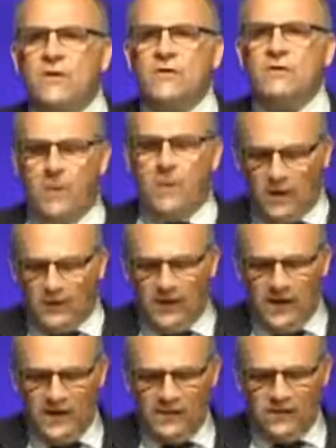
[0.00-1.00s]
British
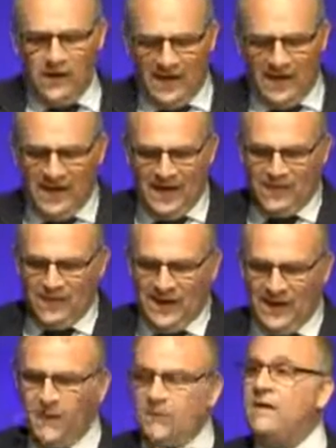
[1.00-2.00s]
politics
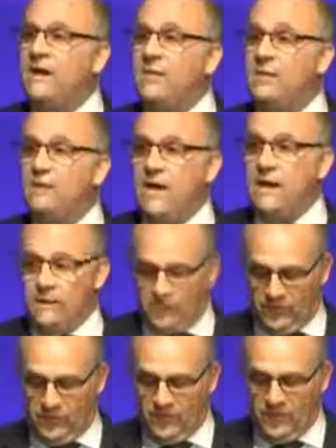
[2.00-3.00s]
is in a state of
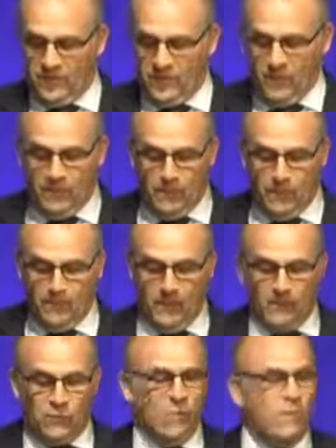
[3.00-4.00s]
flux, with the
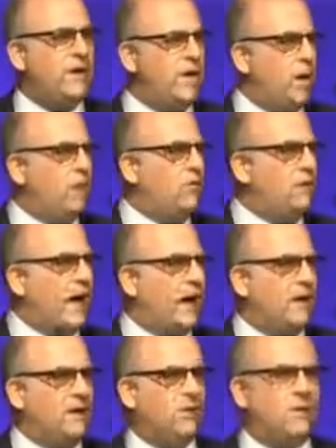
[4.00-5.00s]
potential for huge
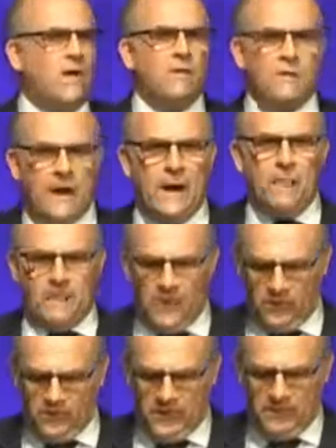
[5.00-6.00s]
gains for our
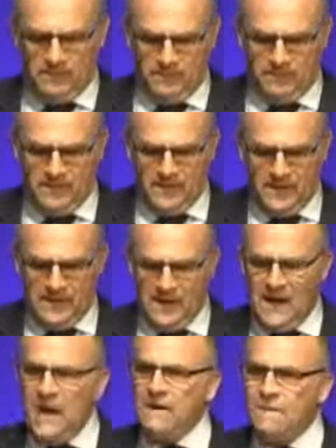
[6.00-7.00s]
party.
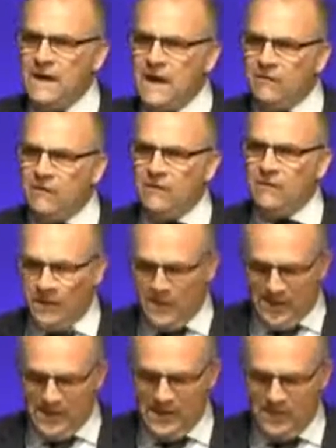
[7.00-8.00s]
The
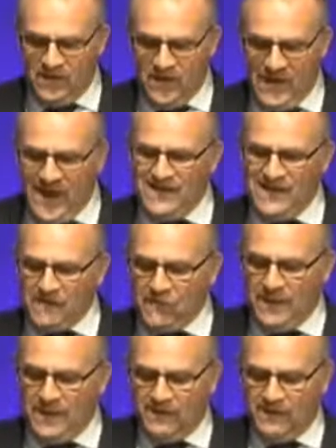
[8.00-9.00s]
Islington elite has
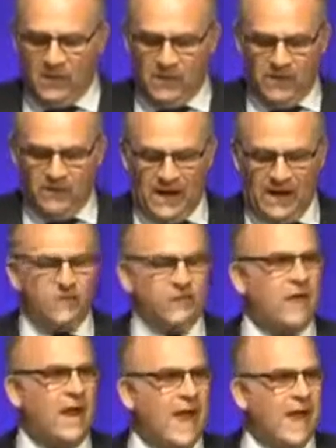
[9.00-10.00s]
never been so
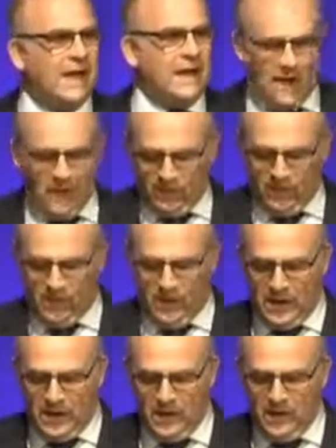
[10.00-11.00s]
detached and cared so
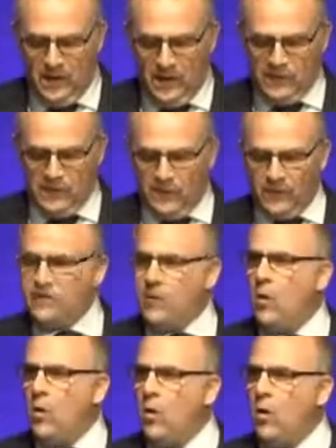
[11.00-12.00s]
little for its
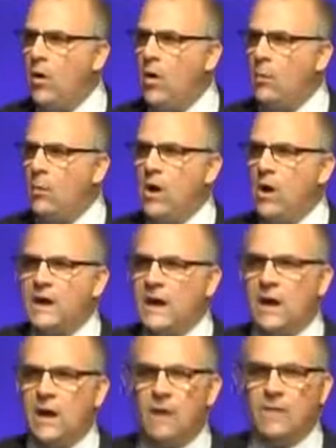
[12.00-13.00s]
core
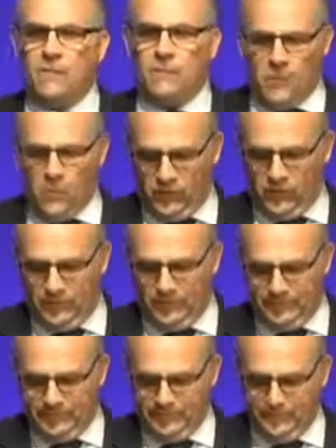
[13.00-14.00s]
working class support.